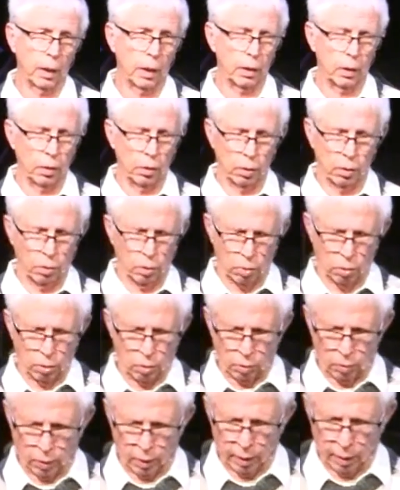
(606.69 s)
tell you, to
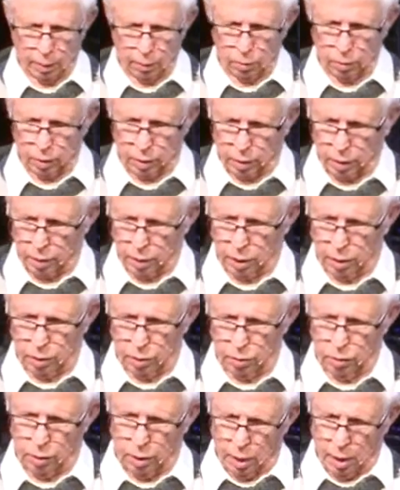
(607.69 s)
agree that will
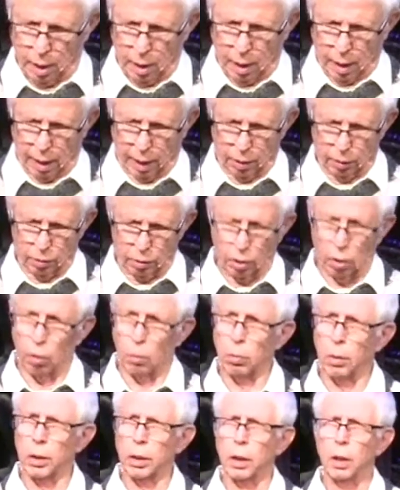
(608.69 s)
continue, I don't know,
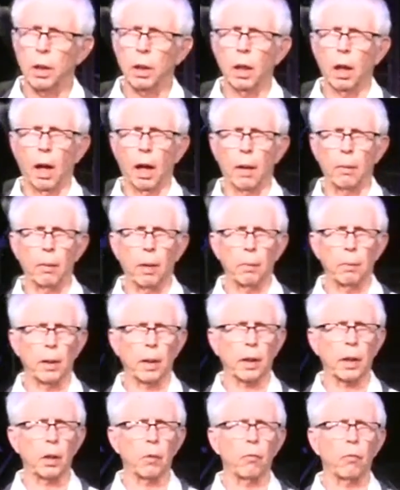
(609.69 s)
but I'm
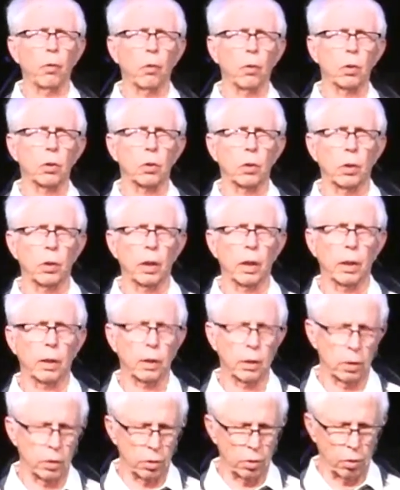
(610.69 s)
not going to focus on that, the
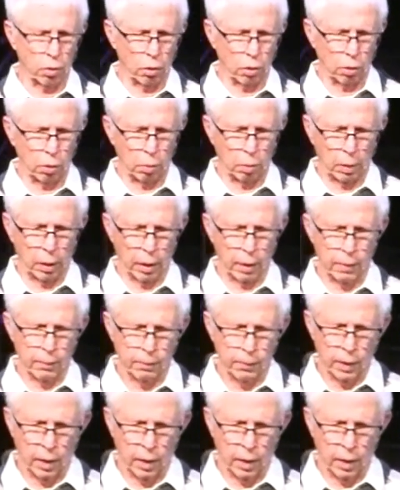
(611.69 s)
historical part.